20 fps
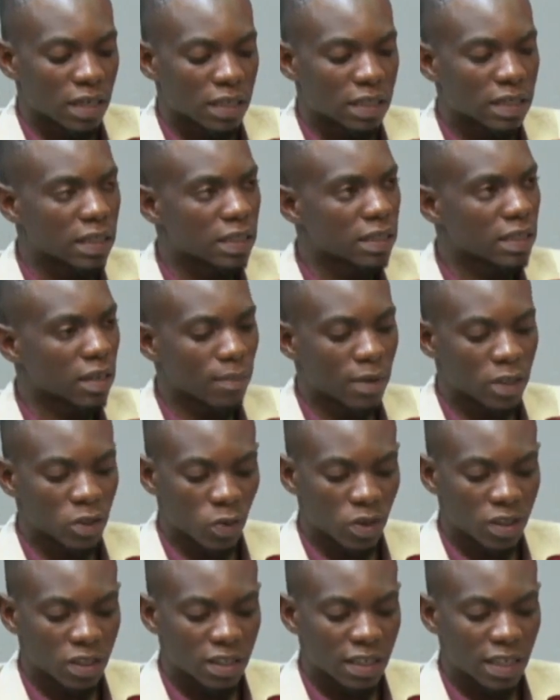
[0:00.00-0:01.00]
in December
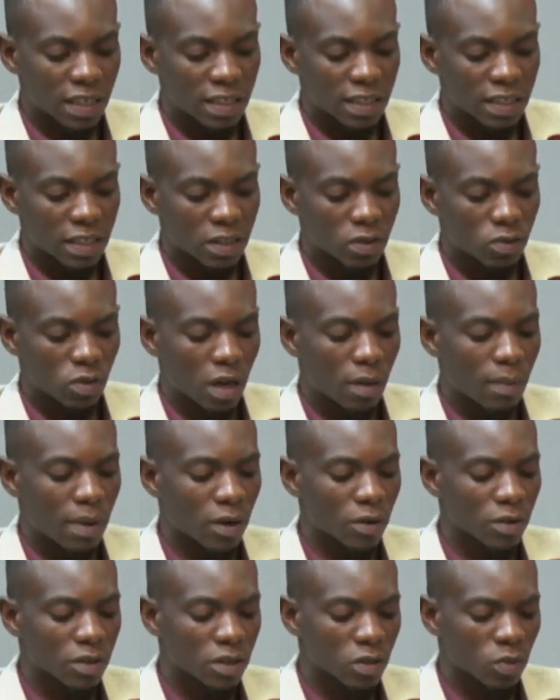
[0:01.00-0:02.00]
2019 to
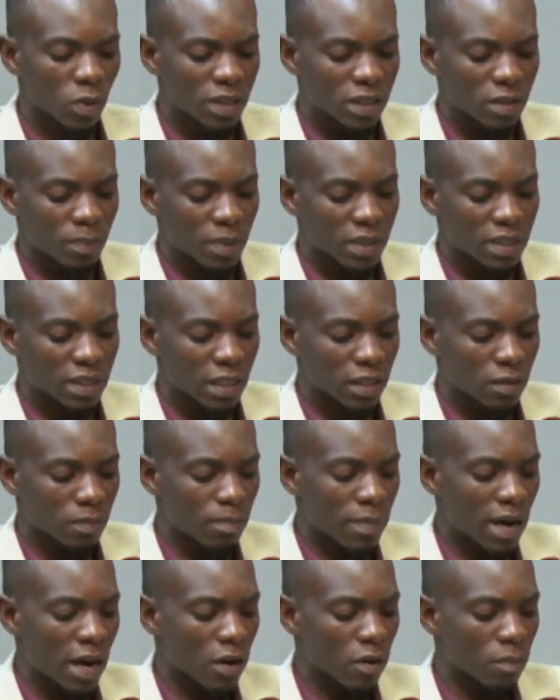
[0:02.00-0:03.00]
about
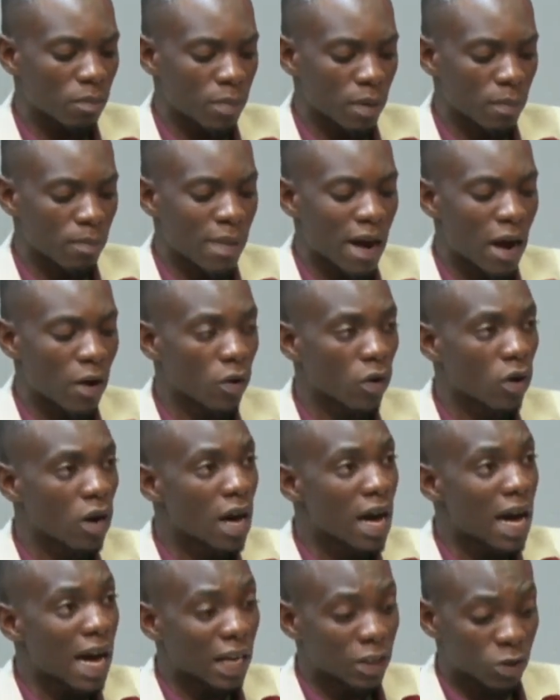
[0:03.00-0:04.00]
20% per barrel.
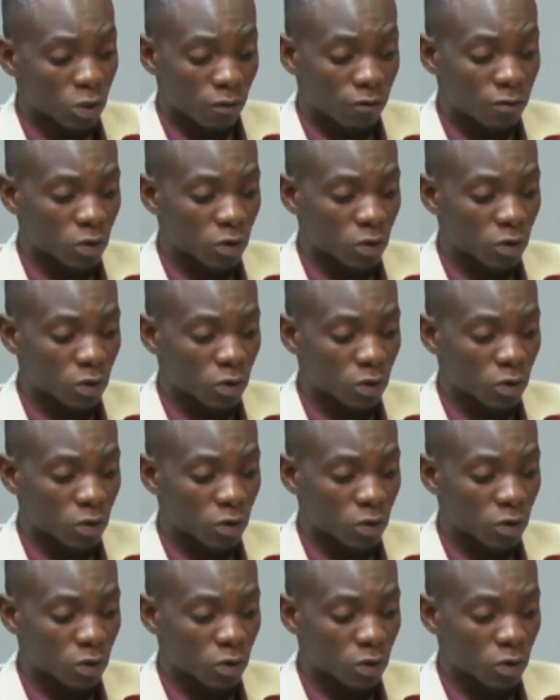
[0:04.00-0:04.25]
As of